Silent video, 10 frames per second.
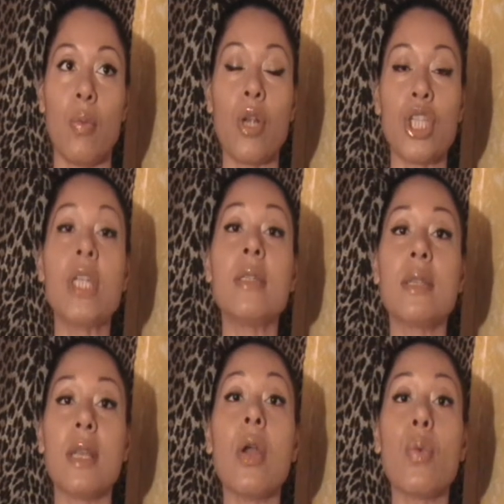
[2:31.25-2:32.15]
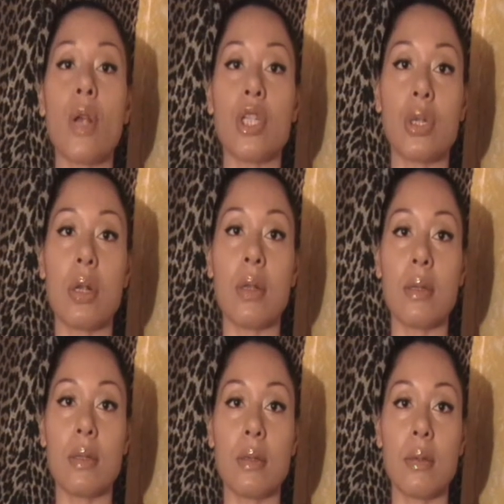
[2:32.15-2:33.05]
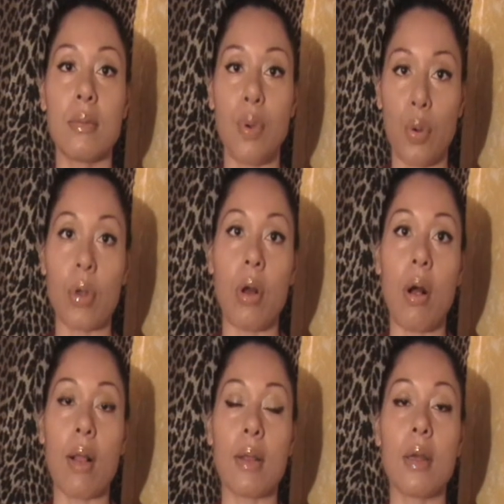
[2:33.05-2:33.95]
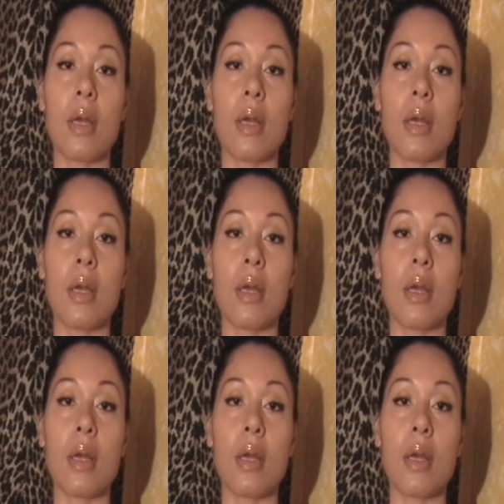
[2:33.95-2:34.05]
which is the original protocol.